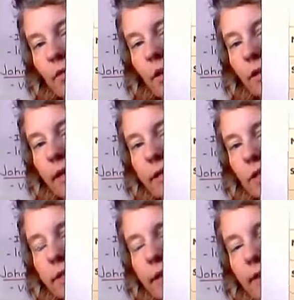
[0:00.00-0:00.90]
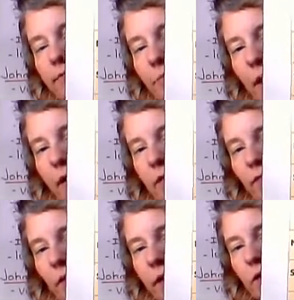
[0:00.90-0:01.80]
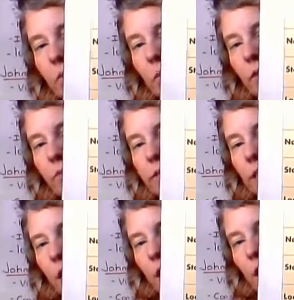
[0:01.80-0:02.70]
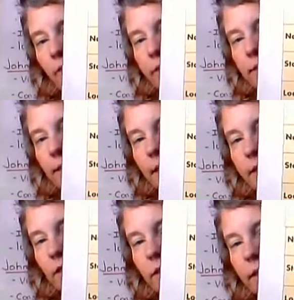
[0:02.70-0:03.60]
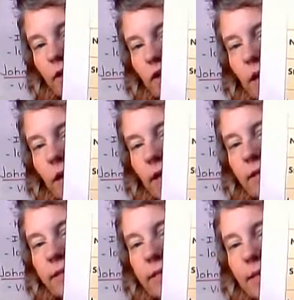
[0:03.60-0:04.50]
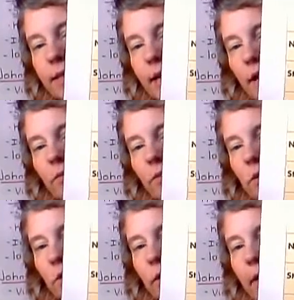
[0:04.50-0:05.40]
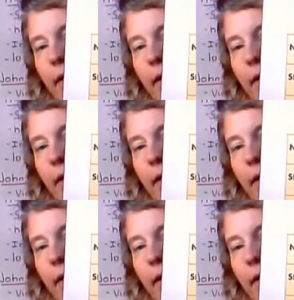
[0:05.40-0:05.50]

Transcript: The legislative branch for each one was the Congress, the legislature, and the city council.